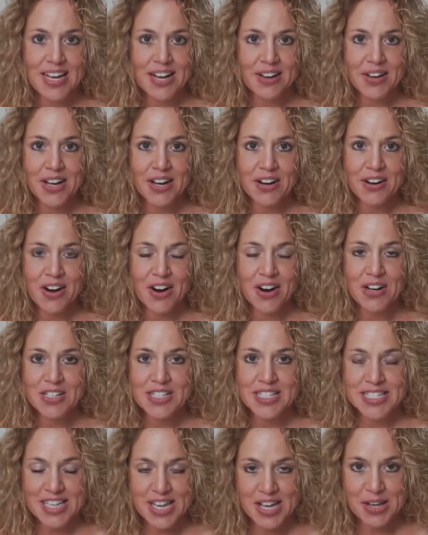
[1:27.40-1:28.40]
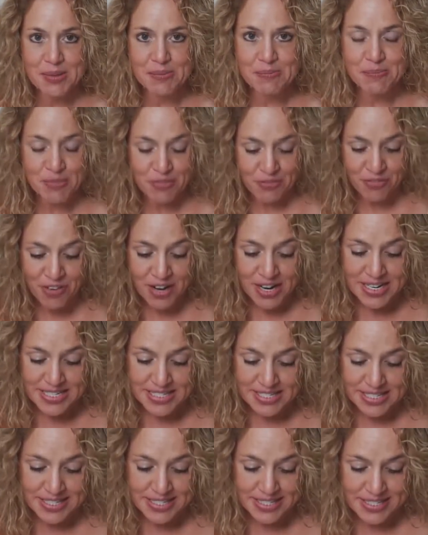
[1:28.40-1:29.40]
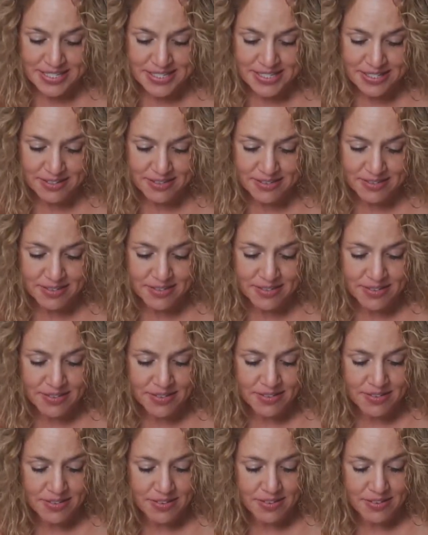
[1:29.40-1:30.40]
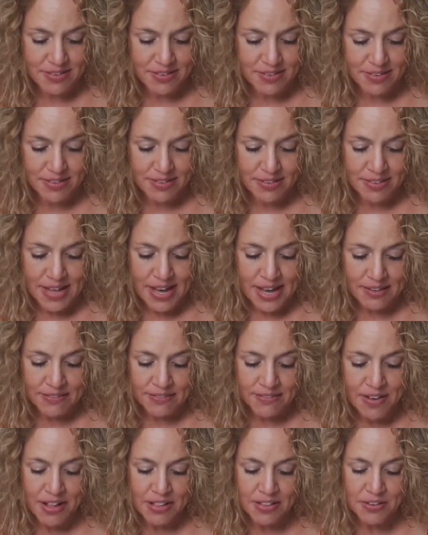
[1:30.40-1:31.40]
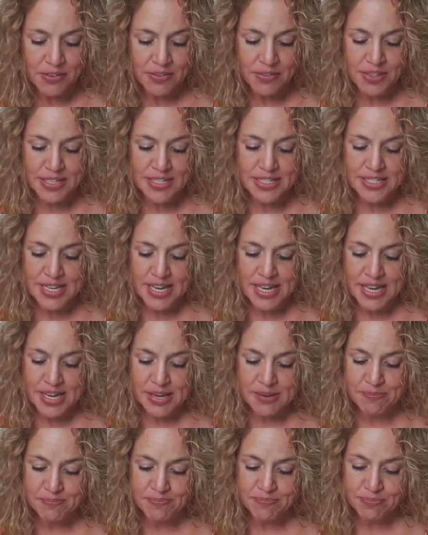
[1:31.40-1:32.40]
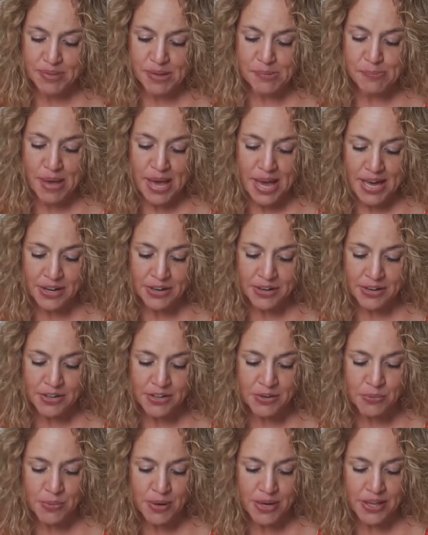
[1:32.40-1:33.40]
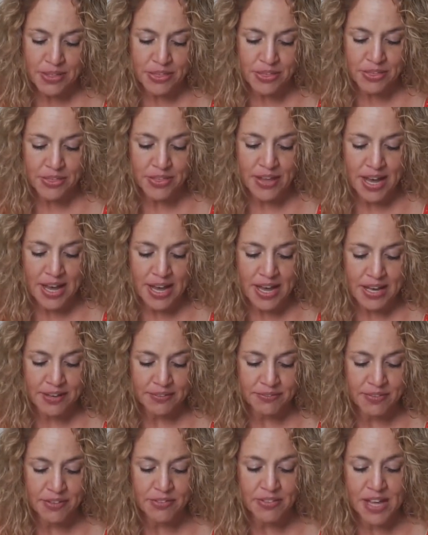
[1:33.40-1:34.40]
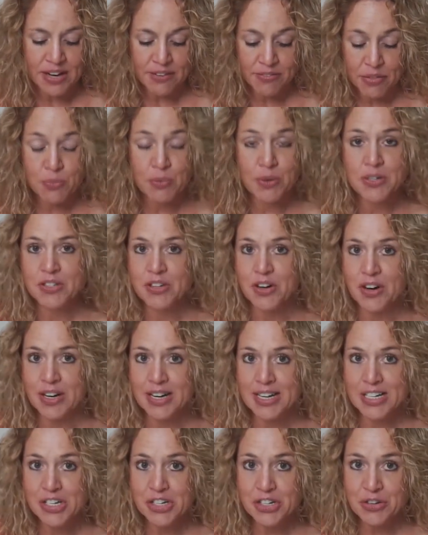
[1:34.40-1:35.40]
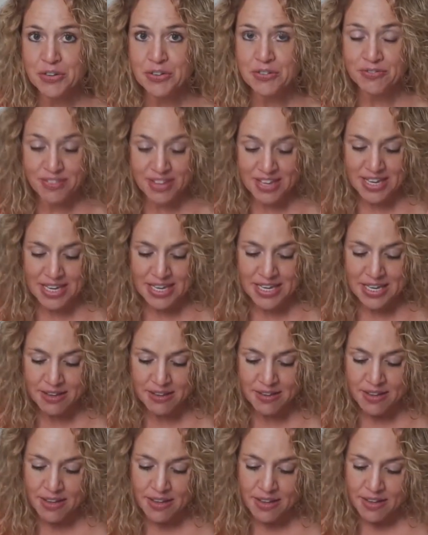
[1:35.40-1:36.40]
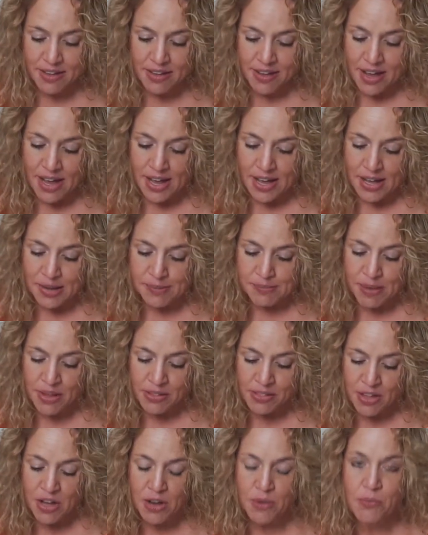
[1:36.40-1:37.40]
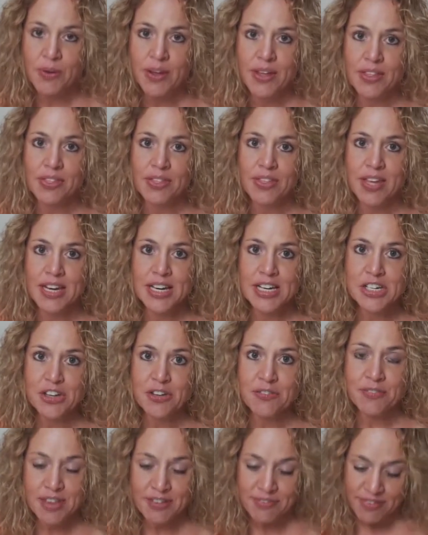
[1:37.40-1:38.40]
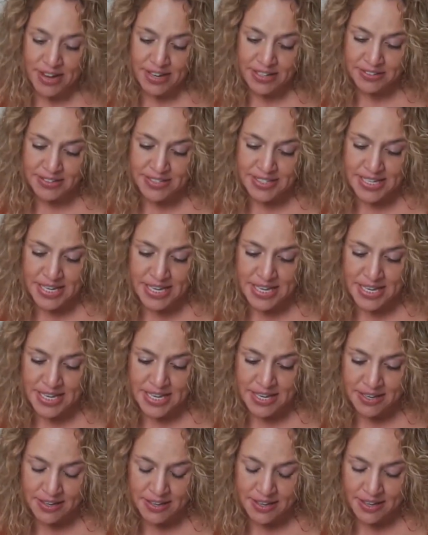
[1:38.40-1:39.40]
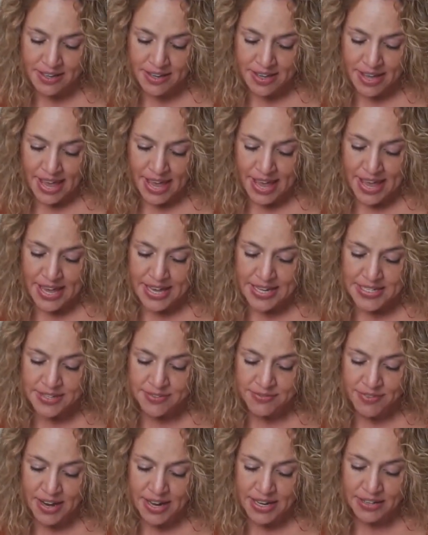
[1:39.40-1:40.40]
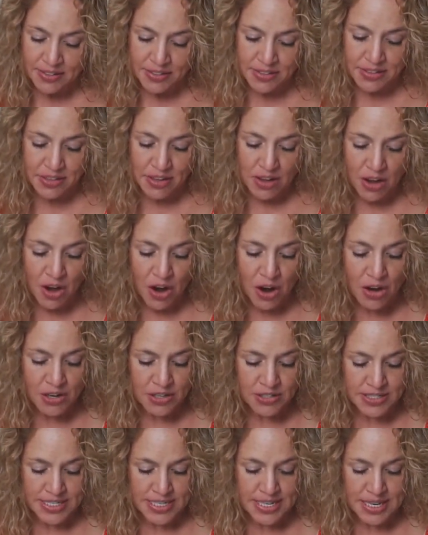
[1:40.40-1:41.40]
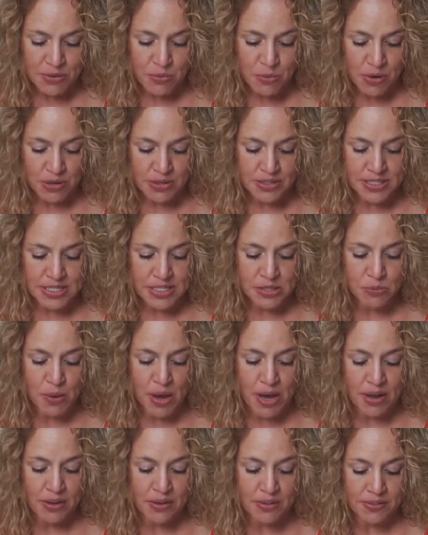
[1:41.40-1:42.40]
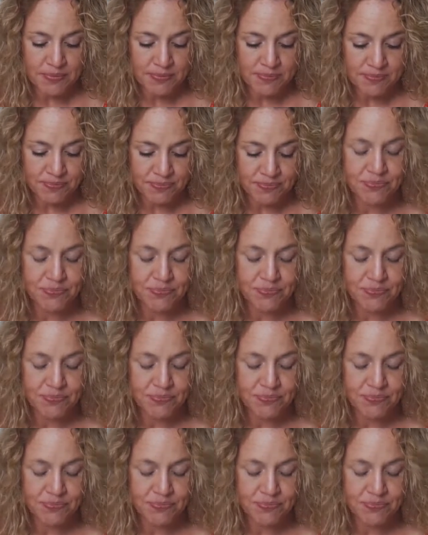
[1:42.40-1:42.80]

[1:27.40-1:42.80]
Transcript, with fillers: Now, here are some phrases that follow the same pattern with uh, a lot of the words are initial V um, along with initial V final T and final RT words as well.